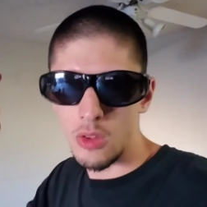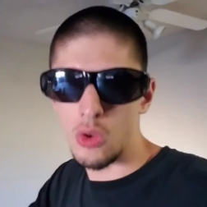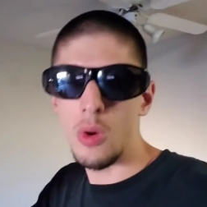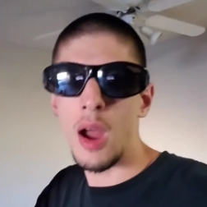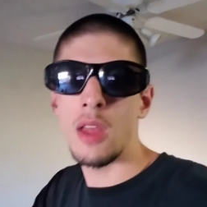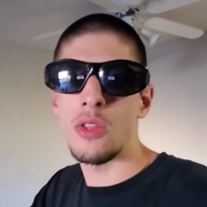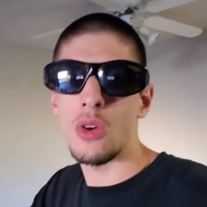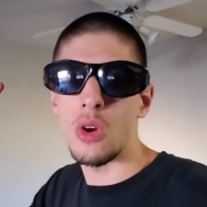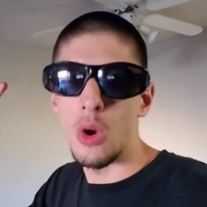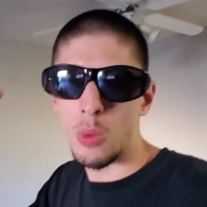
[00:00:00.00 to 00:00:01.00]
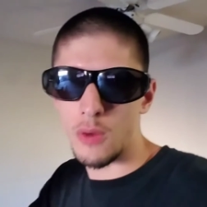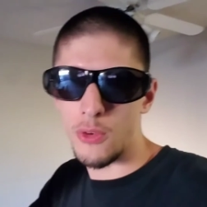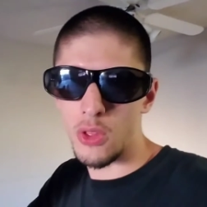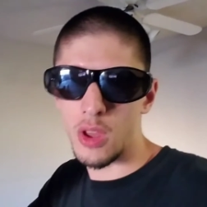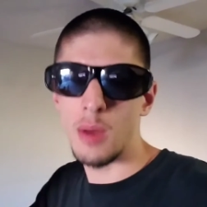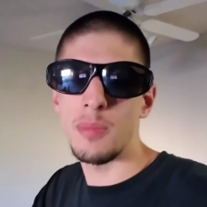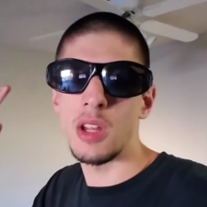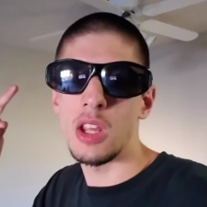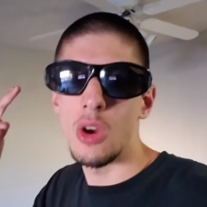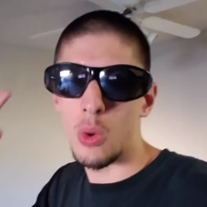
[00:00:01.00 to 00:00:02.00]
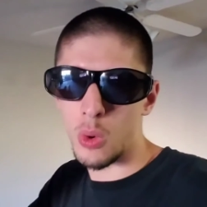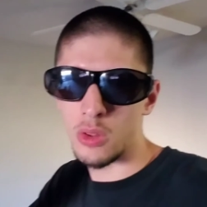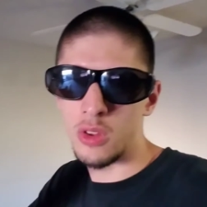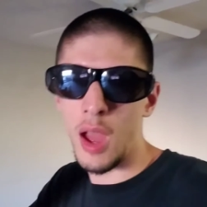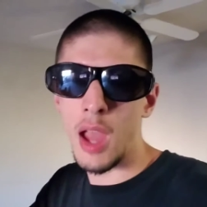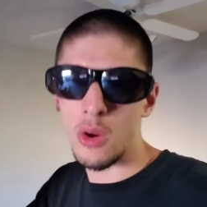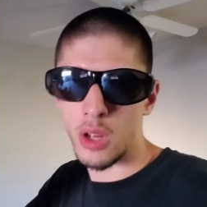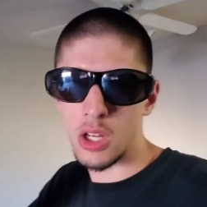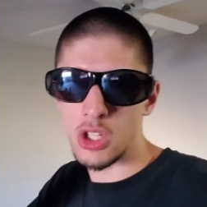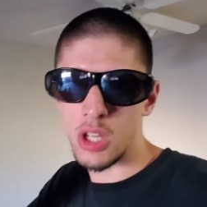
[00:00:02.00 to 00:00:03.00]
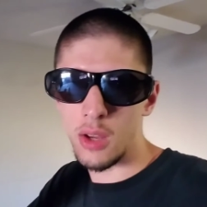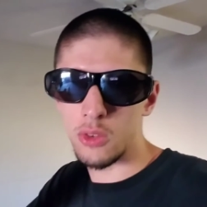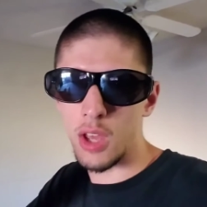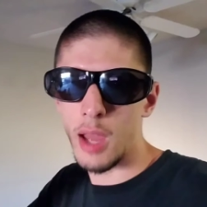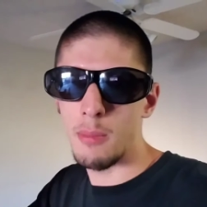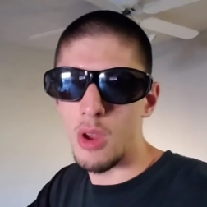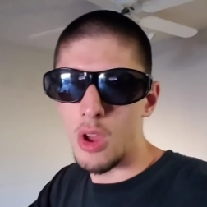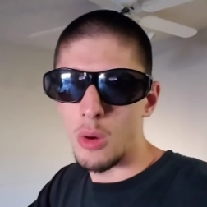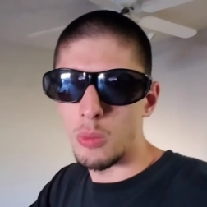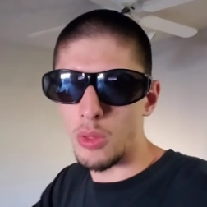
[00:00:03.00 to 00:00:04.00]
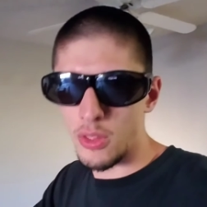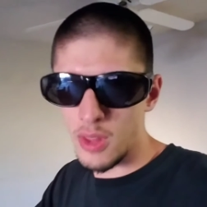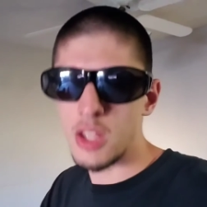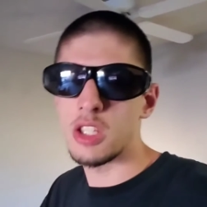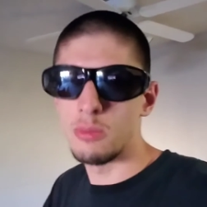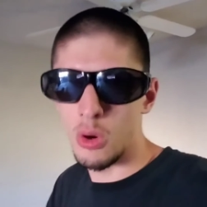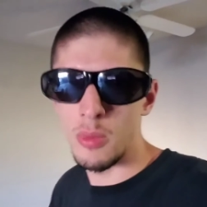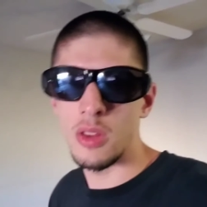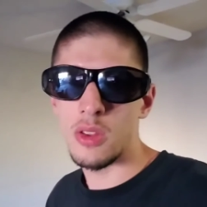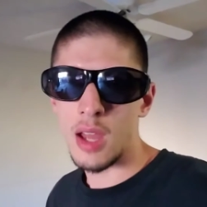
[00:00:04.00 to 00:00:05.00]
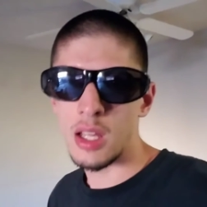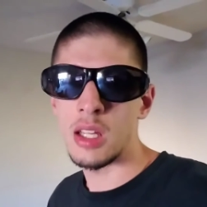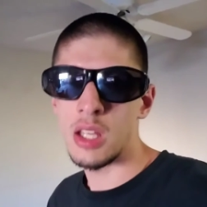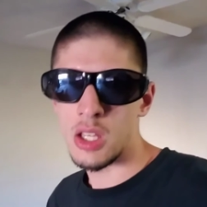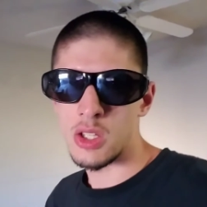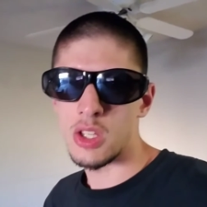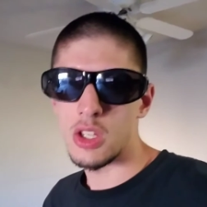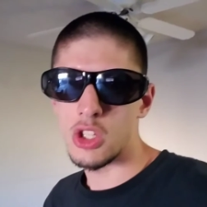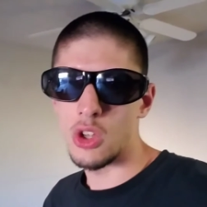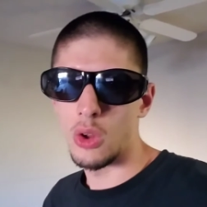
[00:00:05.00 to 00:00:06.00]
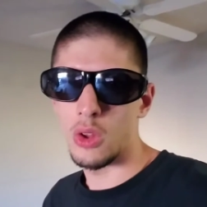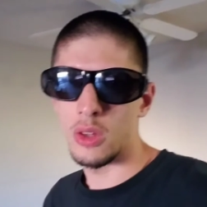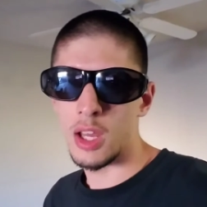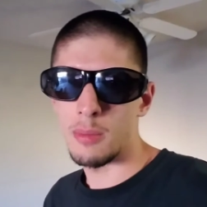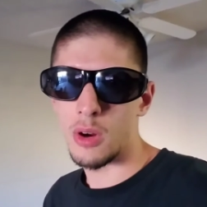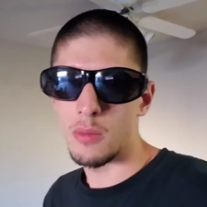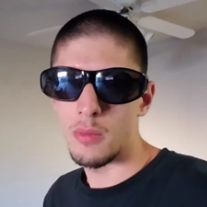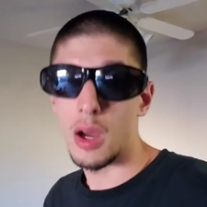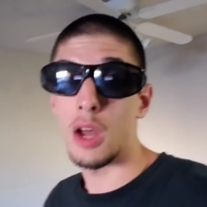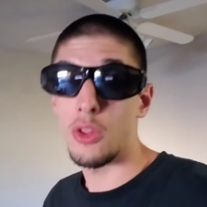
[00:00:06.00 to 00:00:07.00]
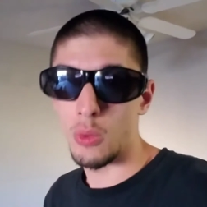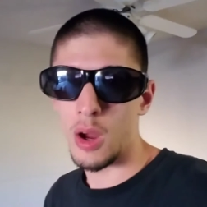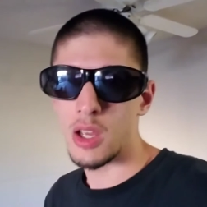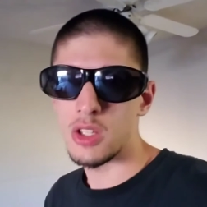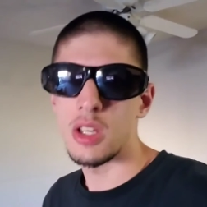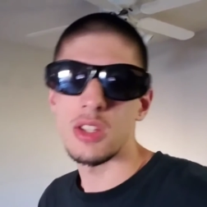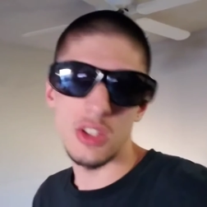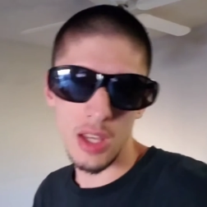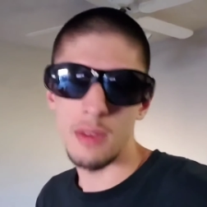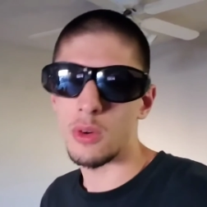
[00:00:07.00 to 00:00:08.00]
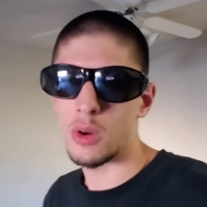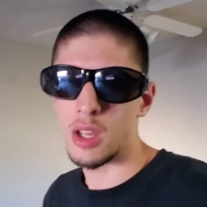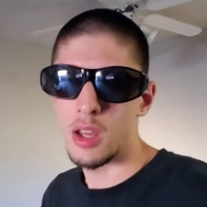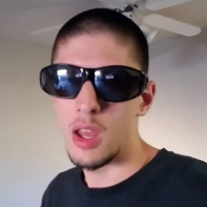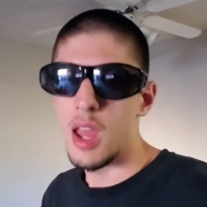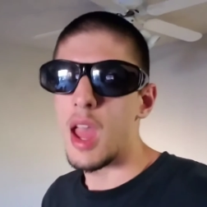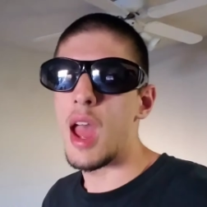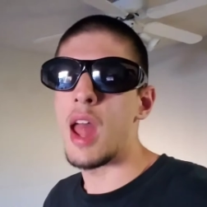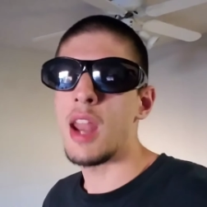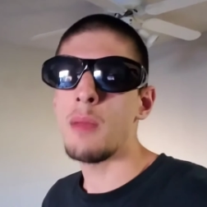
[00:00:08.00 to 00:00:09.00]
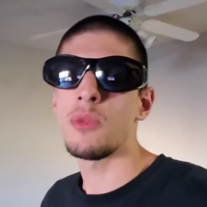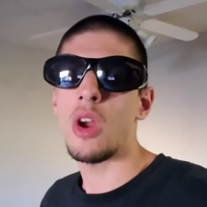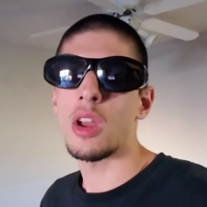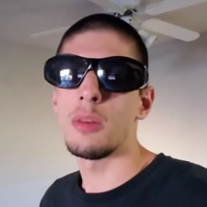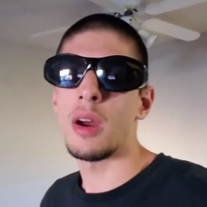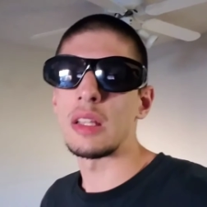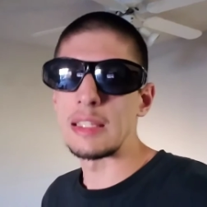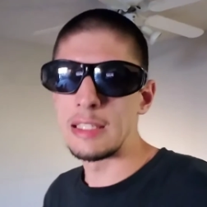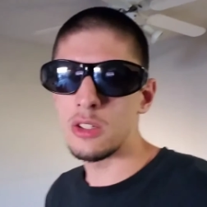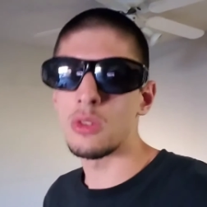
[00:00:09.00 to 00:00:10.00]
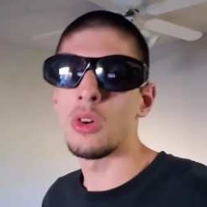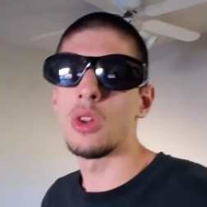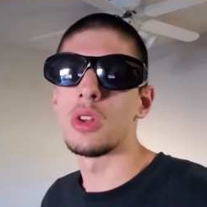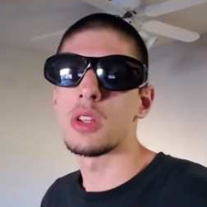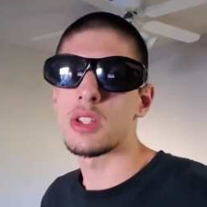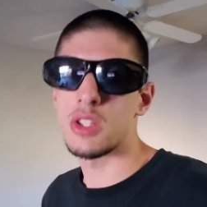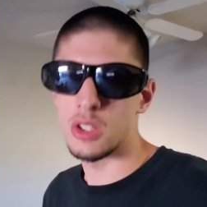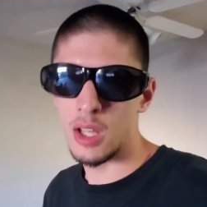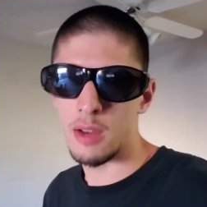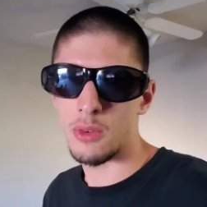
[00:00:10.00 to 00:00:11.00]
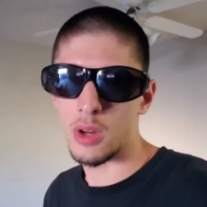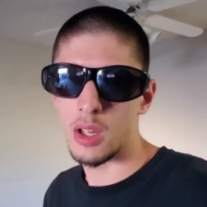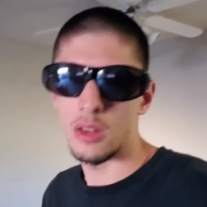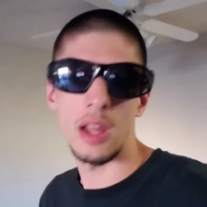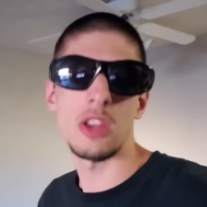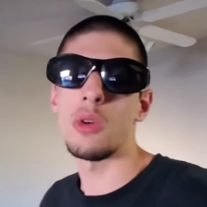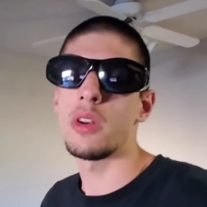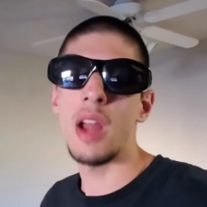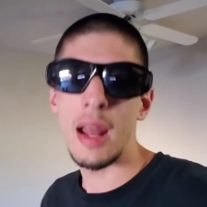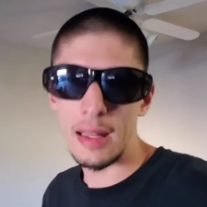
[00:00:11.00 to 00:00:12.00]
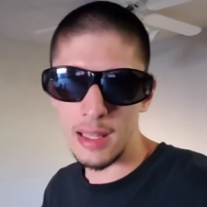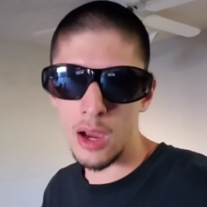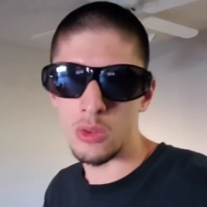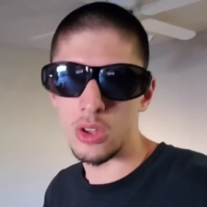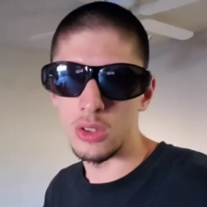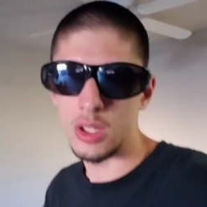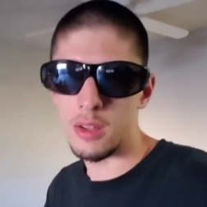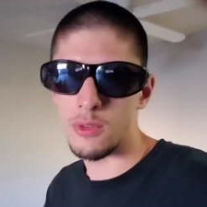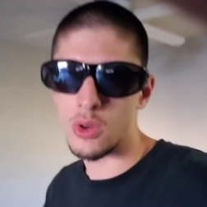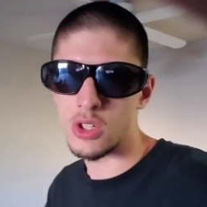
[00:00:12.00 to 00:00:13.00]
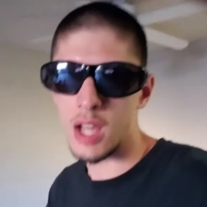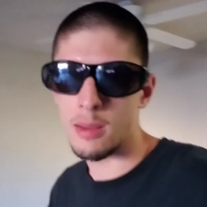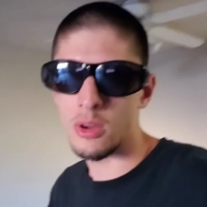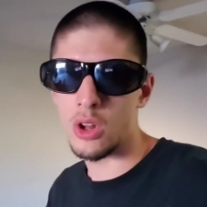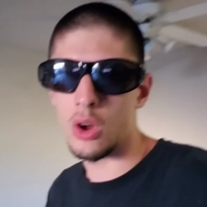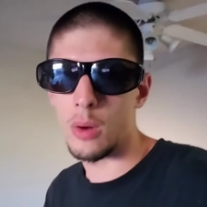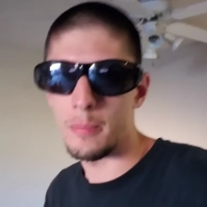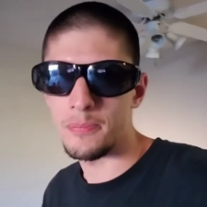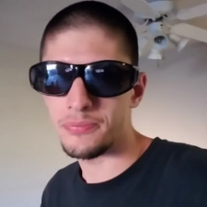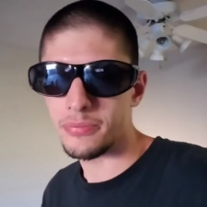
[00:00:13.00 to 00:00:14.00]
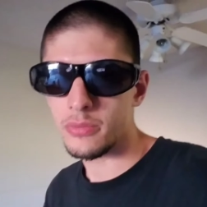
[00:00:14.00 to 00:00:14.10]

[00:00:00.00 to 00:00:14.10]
to either work for the company or die or get jail time, well, then that's the moment that it is stolen labor, otherwise slavery. And I'm talking about literal slavery, like you are not allowed to leave your job at all.